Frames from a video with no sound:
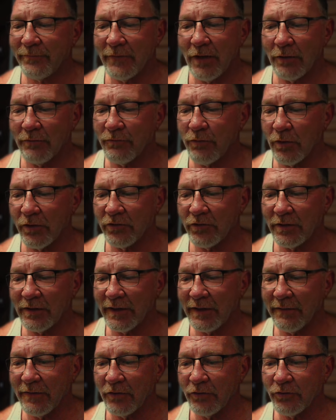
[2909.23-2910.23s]

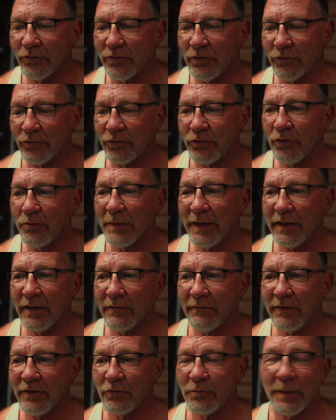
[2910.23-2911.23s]
Unfortunately, there's too many
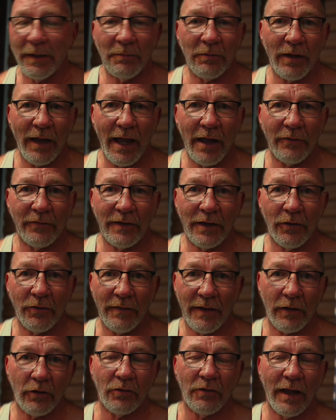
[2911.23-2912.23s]
of these people out there
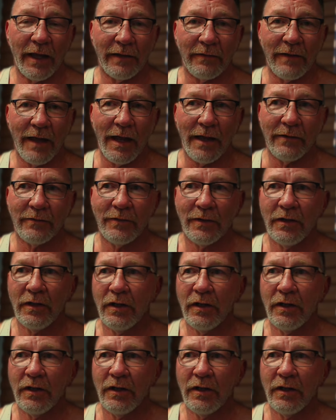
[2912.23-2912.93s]
that are like that.